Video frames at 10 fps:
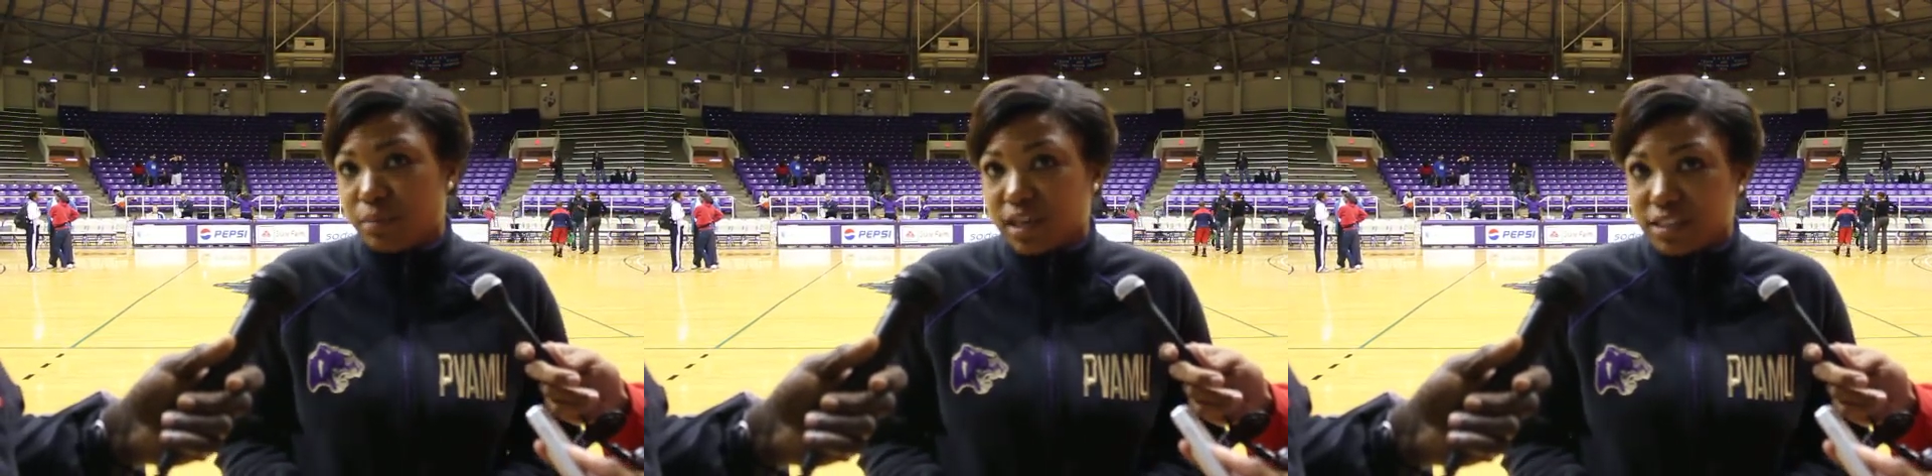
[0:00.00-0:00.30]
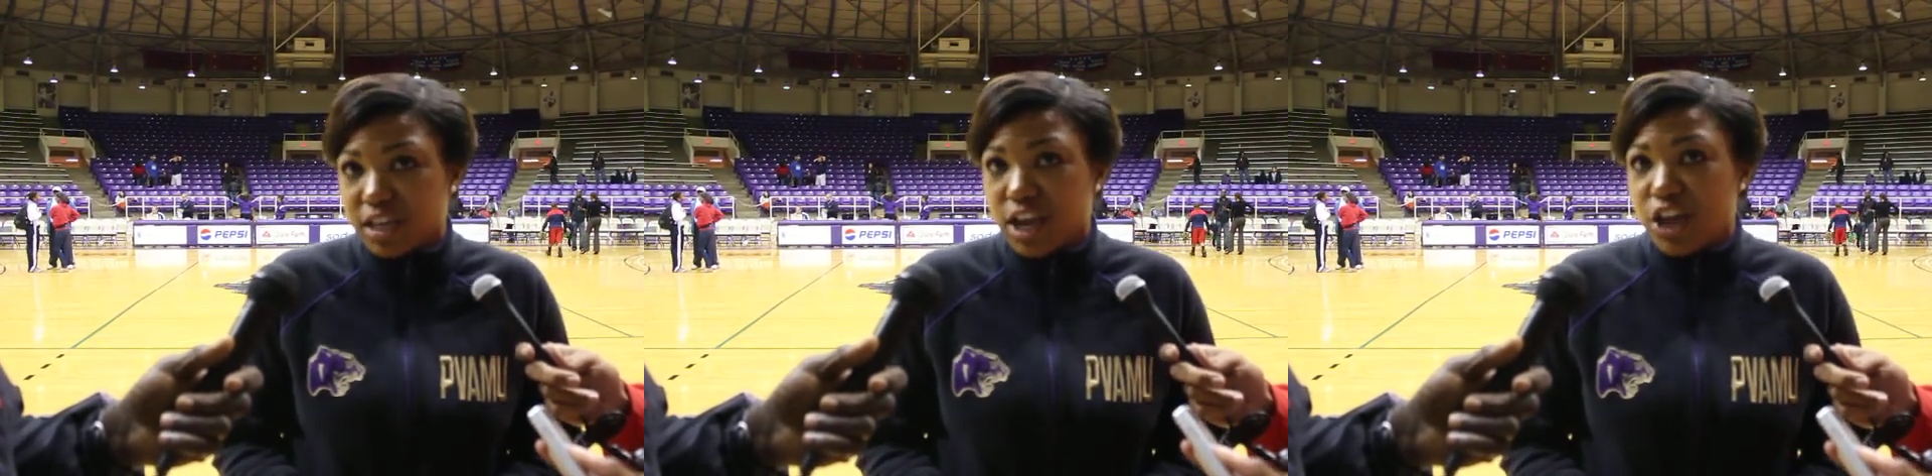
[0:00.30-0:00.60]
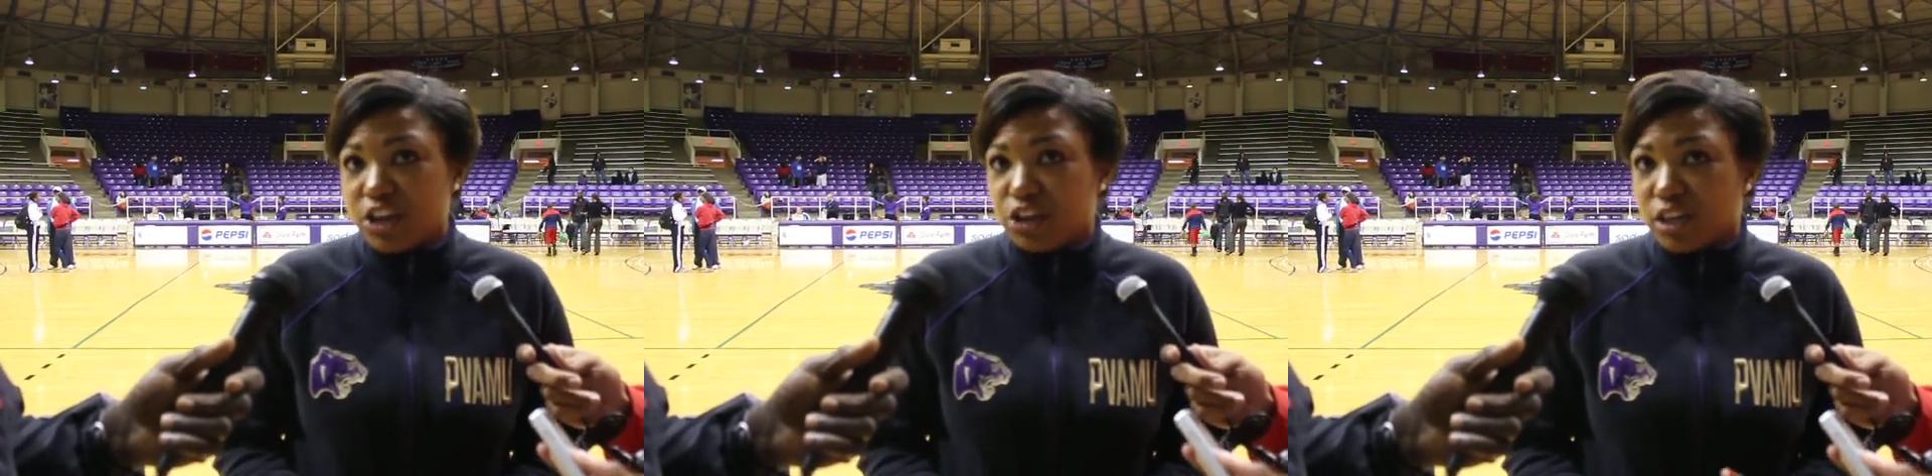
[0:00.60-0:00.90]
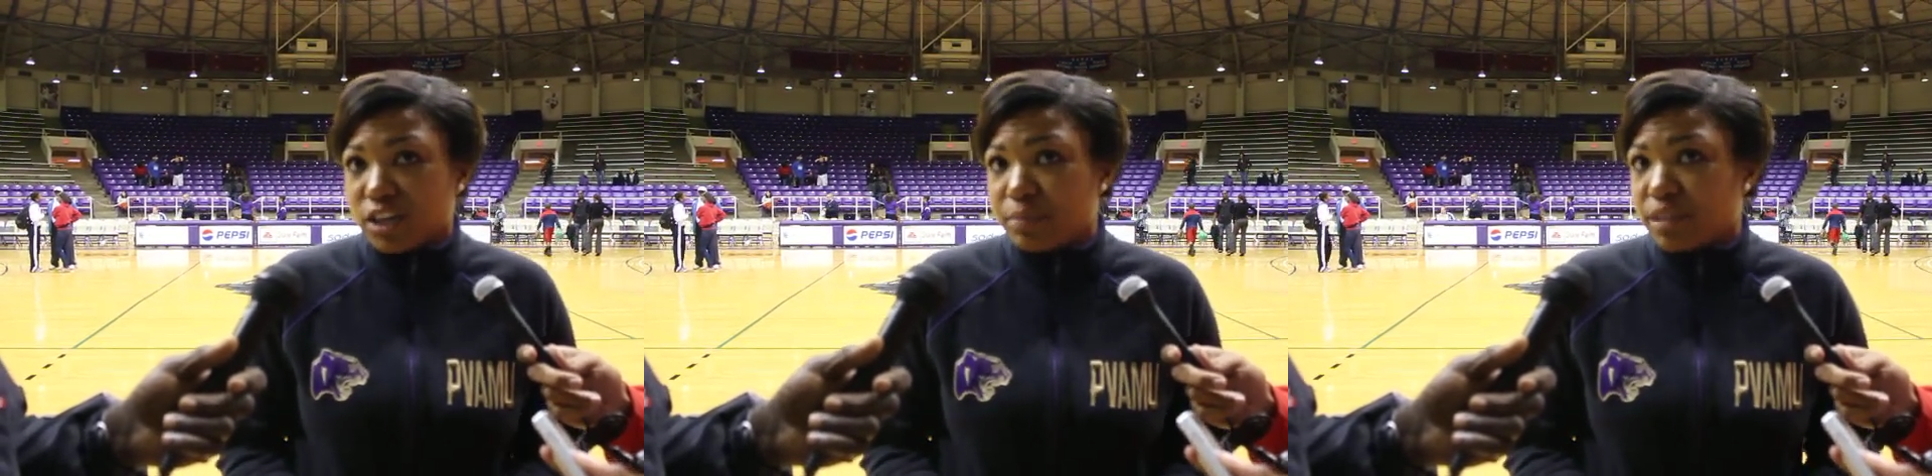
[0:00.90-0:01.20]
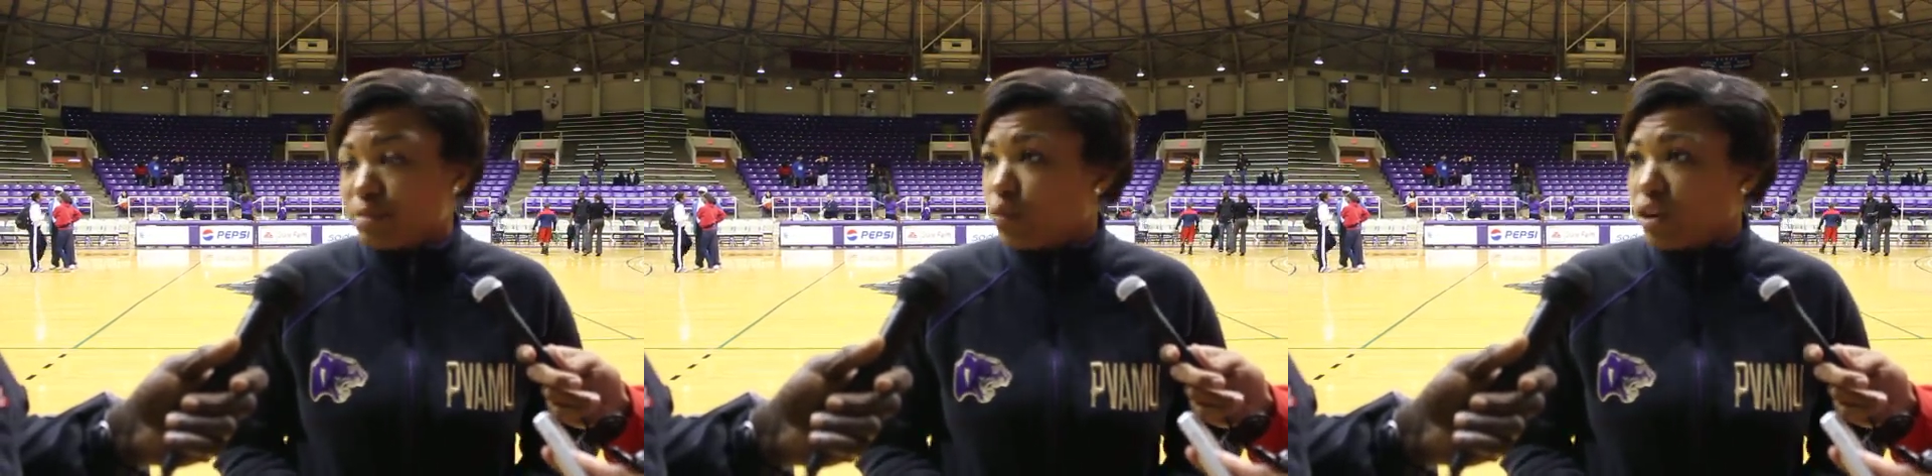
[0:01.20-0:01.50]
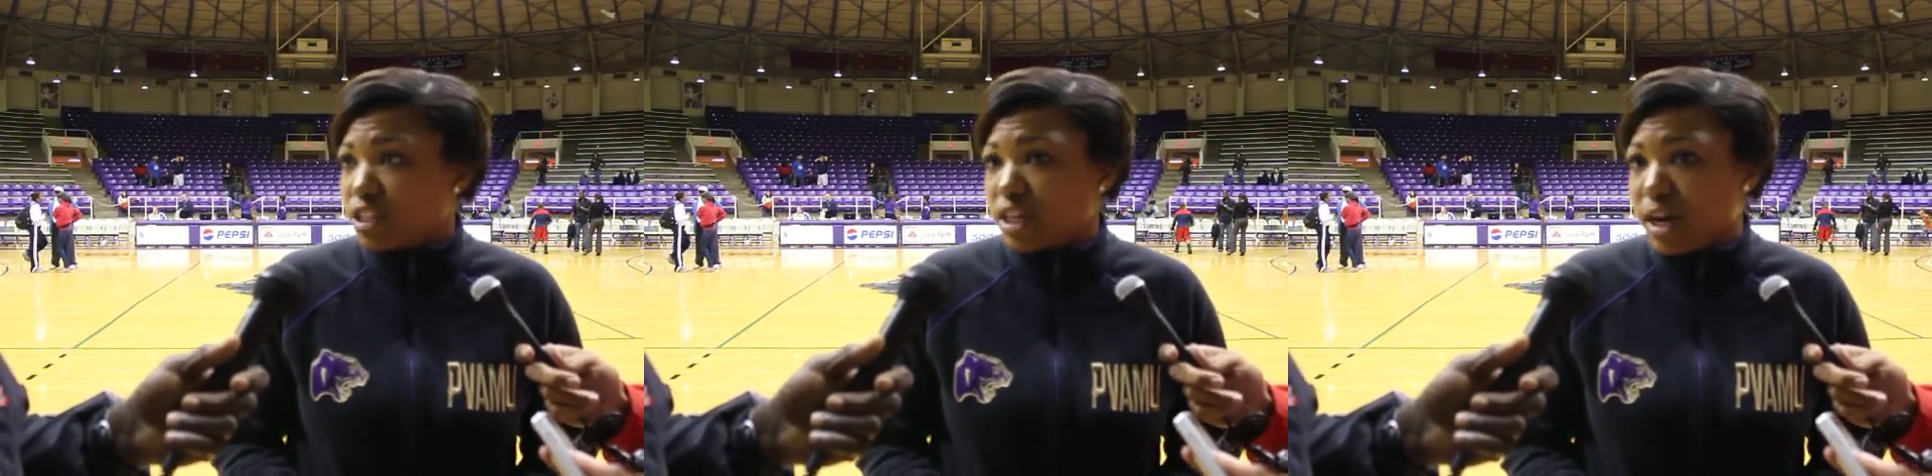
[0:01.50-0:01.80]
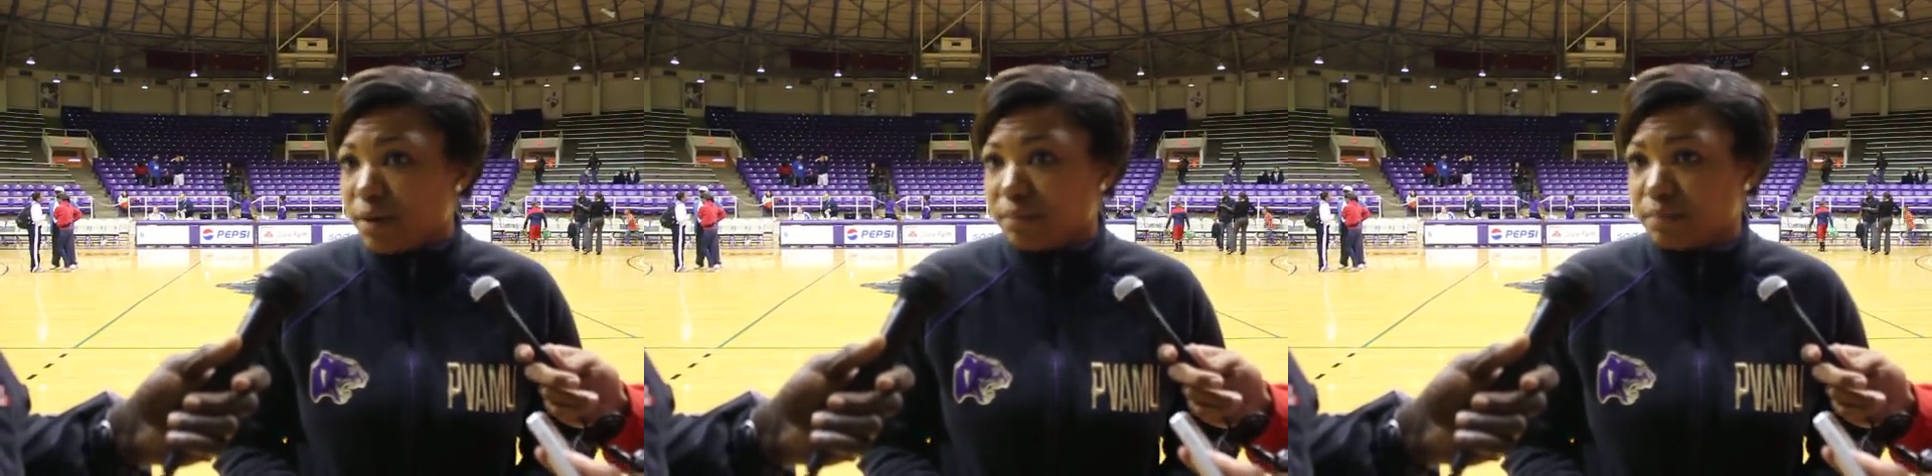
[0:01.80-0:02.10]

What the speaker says: minutes, you're going to limit them to one shot.